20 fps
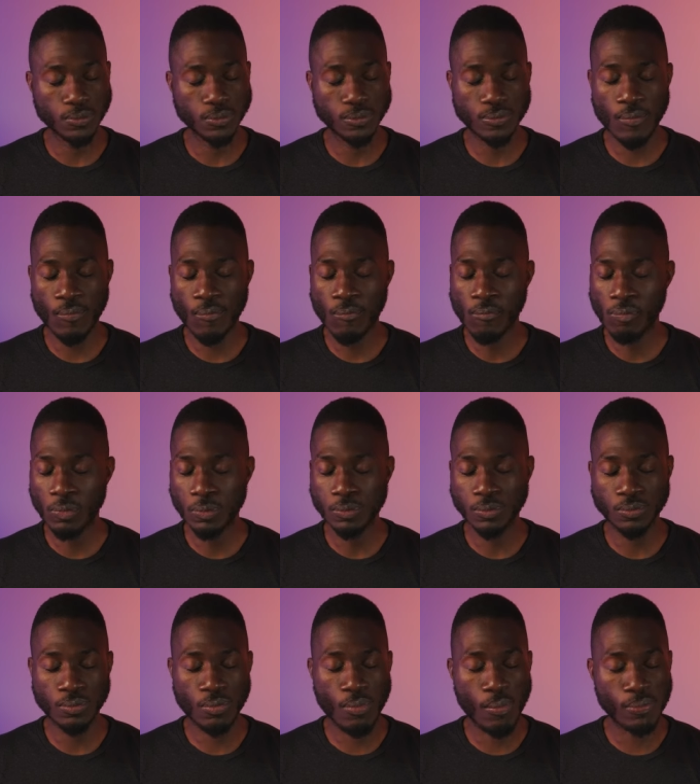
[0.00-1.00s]
Mm,
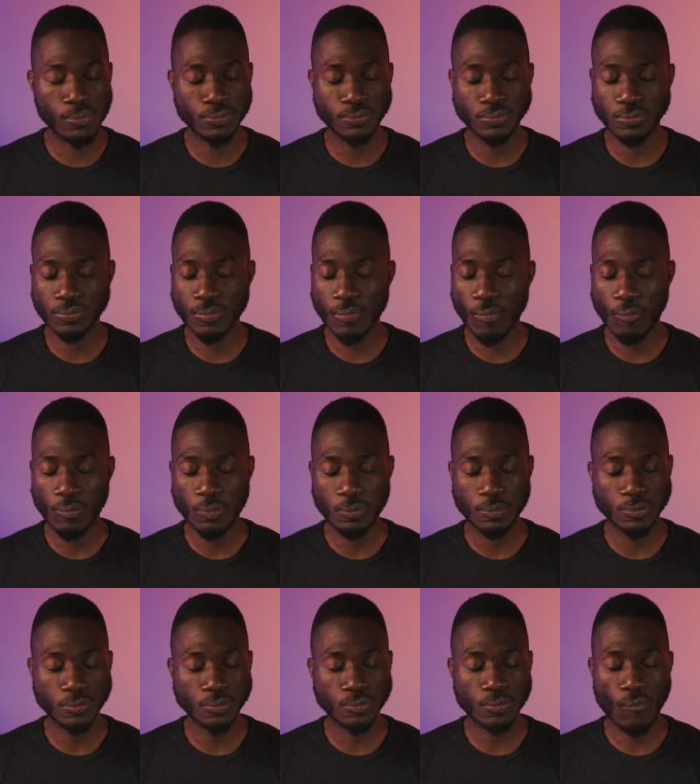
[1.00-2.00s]
mm, mm,
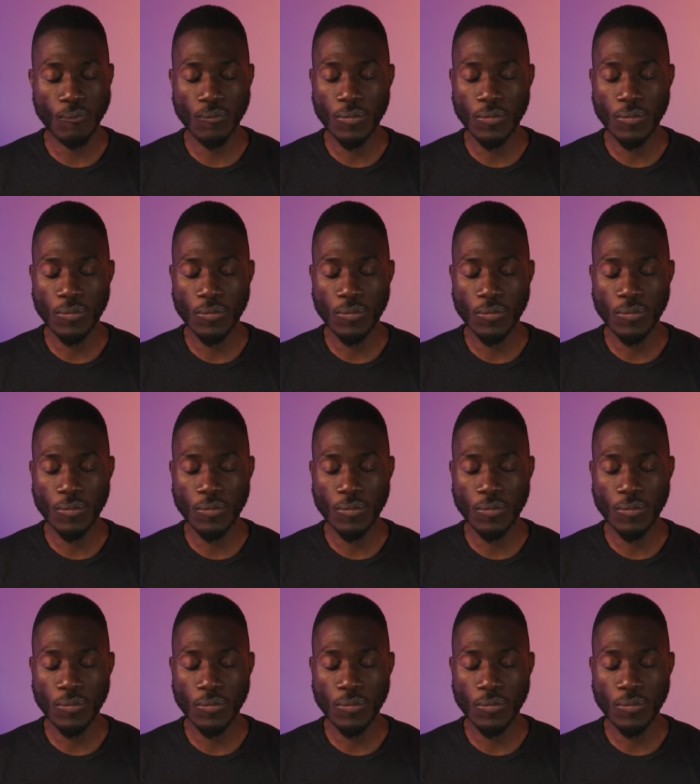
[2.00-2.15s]
mm, mm.